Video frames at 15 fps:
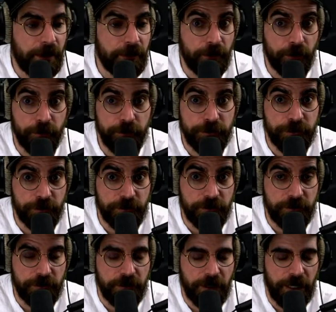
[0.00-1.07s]
Dozer,
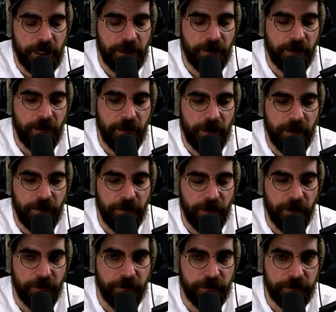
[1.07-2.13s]
and the
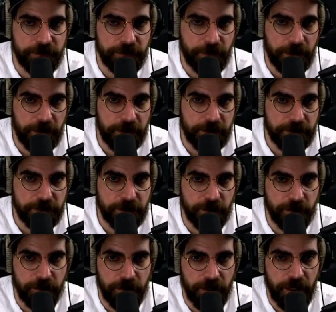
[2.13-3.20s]
others, right?
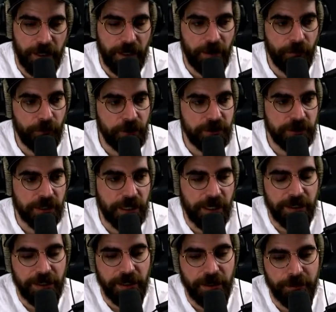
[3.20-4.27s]
So the original
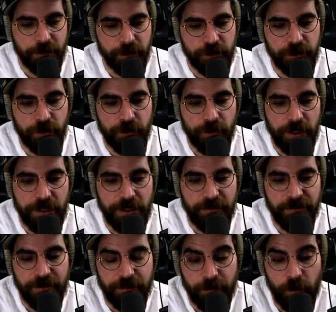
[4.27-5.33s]
idea was to create
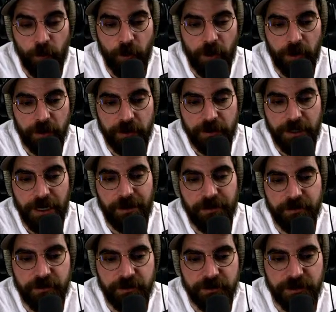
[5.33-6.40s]
even more
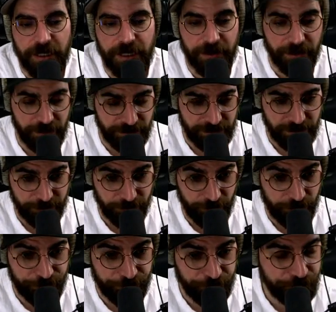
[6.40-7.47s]
characters like this.
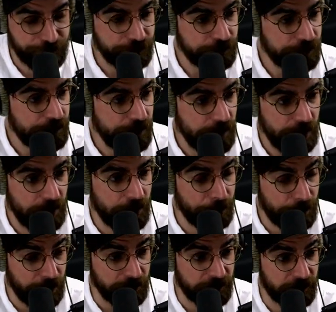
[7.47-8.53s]

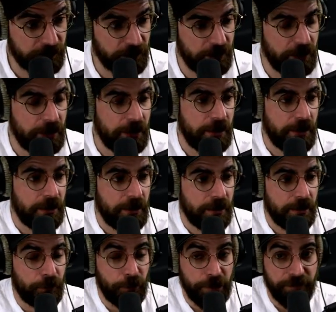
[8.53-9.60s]
But
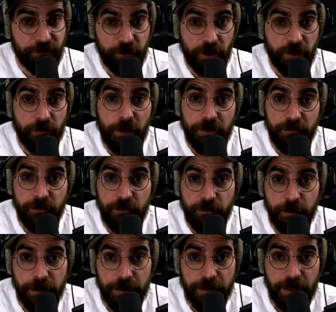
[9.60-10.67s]
we never got around to
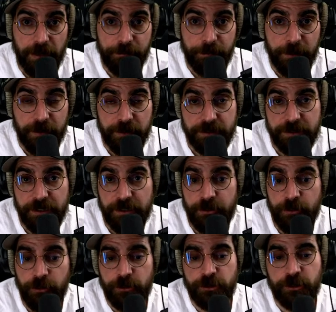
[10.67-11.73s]
doing that because it
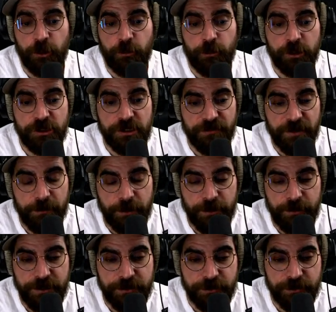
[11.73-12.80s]
took so much development
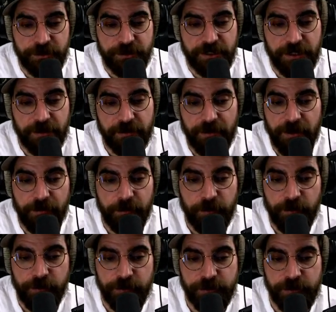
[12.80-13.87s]
resources at the time
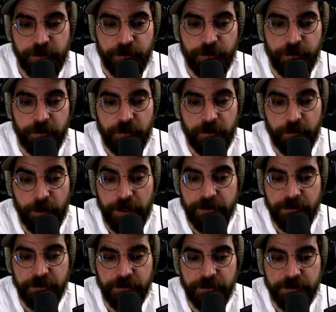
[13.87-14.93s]
to just do
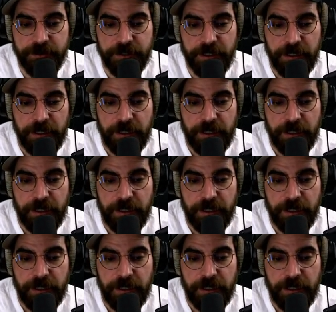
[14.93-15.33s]
Winters.